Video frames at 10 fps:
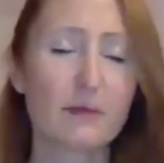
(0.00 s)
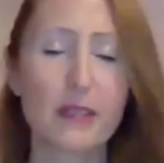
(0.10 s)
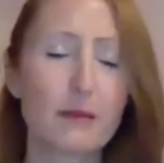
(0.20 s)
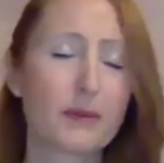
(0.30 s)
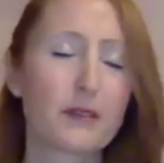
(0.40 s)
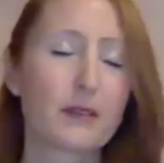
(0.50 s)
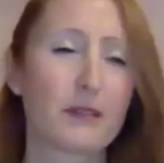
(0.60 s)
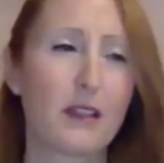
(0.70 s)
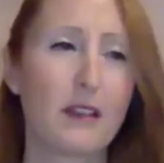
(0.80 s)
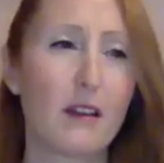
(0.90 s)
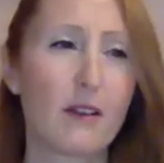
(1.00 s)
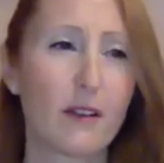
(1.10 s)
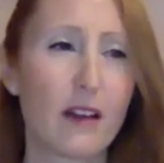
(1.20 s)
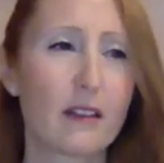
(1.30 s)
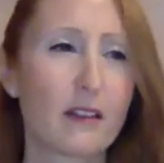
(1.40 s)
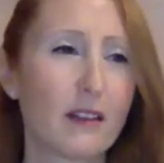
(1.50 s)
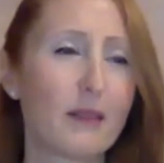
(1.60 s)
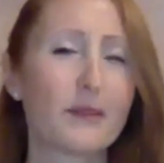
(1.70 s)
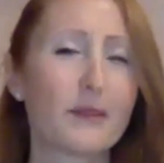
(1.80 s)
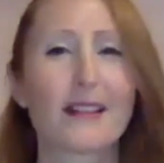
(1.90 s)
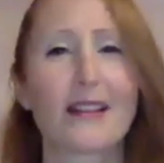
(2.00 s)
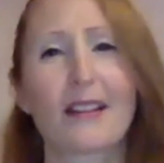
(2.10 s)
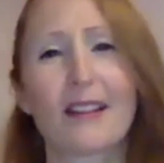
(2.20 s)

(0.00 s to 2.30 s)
people, you know, and it was like,